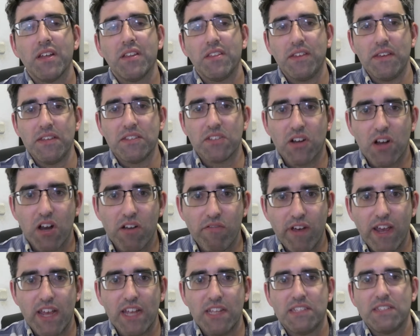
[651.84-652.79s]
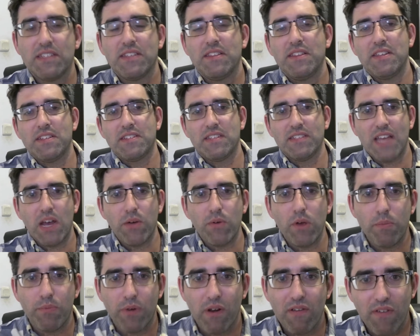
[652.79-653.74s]
these are our rates, this is how
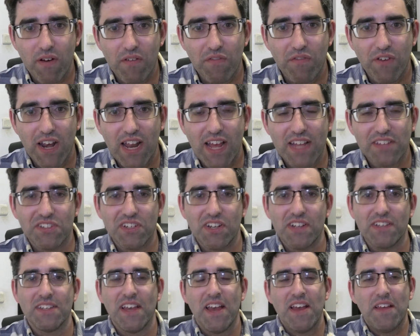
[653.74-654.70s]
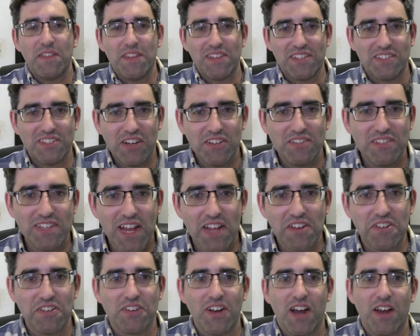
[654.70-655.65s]
we brief our freelancers, this is our
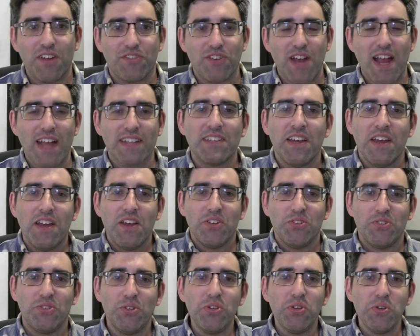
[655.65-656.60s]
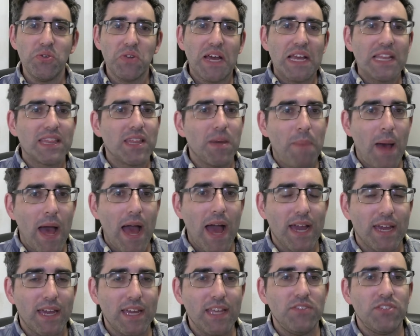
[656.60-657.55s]
standard contract. Do you like the
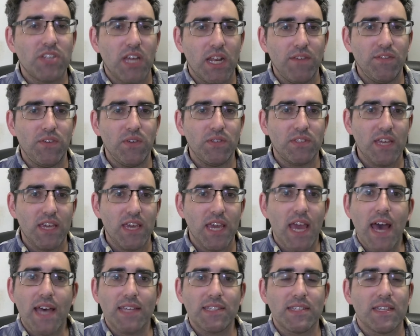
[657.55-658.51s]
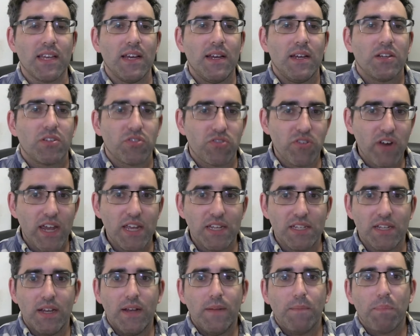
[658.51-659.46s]
package? And if you say yes,
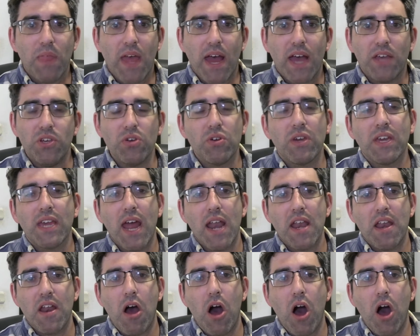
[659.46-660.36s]
great. You can get an